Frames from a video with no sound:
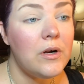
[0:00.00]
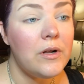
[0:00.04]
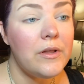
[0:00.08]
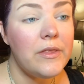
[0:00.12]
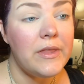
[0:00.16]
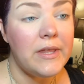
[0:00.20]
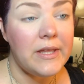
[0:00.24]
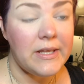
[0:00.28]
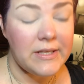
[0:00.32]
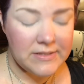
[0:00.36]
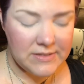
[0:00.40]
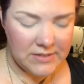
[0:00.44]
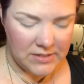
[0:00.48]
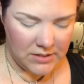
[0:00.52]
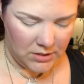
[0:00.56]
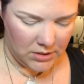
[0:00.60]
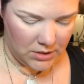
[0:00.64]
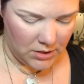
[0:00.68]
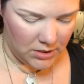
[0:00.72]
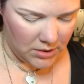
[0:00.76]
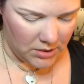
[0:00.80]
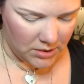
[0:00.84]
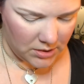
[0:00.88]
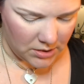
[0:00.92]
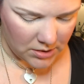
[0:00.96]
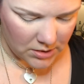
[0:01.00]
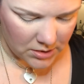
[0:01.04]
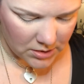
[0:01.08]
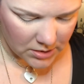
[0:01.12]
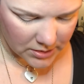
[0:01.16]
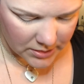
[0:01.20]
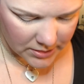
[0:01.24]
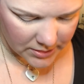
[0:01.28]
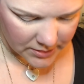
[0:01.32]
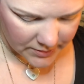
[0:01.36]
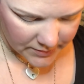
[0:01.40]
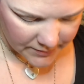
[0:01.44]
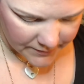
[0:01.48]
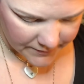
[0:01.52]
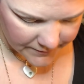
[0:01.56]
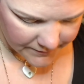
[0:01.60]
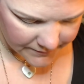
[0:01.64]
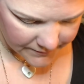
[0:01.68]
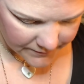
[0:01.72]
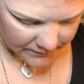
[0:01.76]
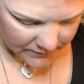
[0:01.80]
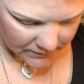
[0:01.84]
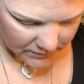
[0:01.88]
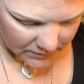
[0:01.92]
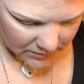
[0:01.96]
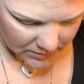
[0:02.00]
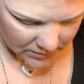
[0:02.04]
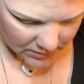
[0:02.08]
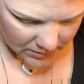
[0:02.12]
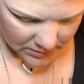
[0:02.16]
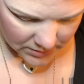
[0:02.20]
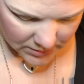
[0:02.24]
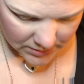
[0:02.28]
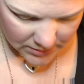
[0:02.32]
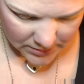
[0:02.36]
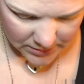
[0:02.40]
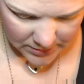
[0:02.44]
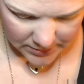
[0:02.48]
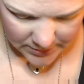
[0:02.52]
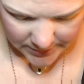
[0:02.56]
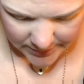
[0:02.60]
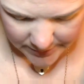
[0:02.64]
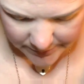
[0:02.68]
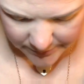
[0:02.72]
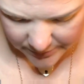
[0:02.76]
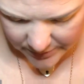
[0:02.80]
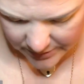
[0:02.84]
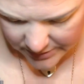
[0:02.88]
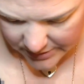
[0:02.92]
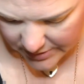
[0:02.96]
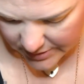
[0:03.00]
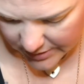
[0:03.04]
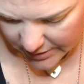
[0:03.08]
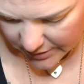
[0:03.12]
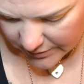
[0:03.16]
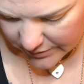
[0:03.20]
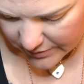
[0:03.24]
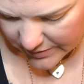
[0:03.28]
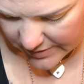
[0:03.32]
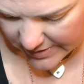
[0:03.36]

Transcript: this look, I want to use